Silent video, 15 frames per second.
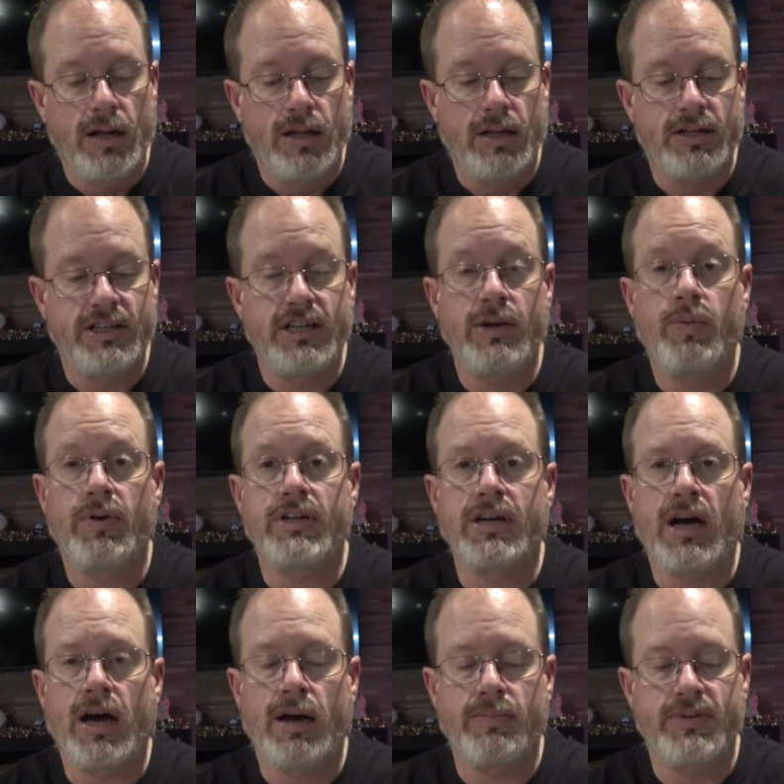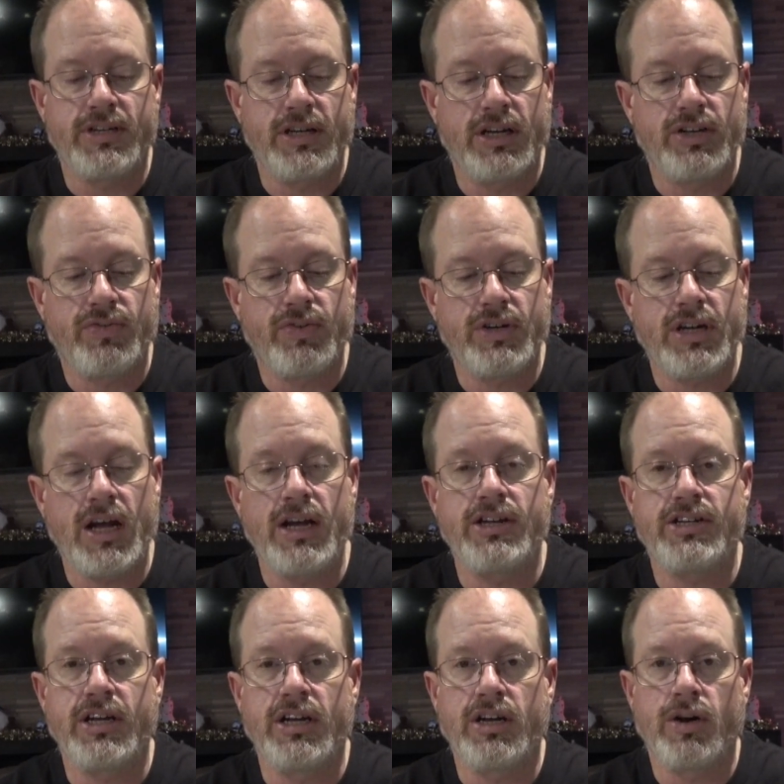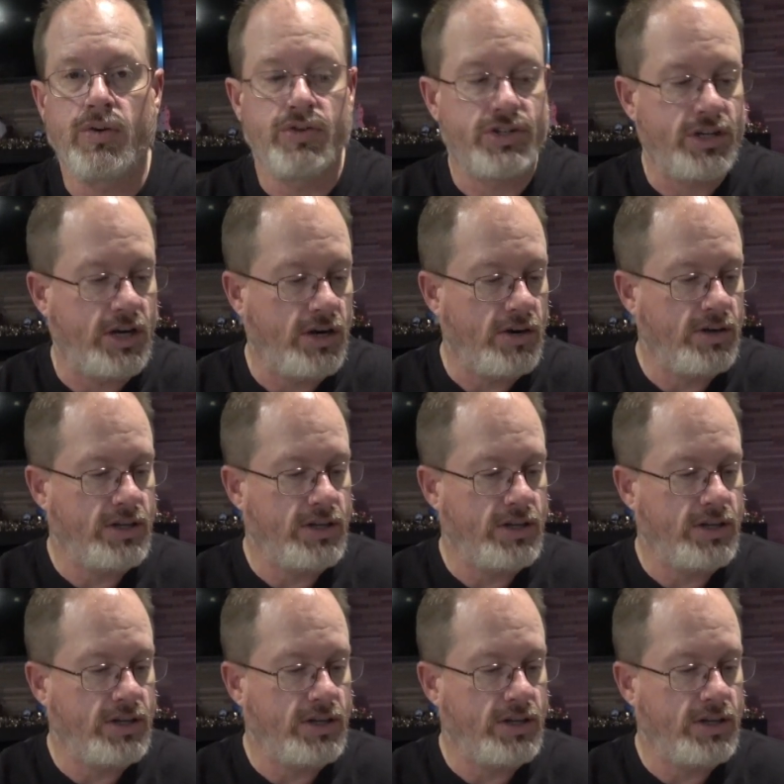Let's see what Tom says for tasting notes here,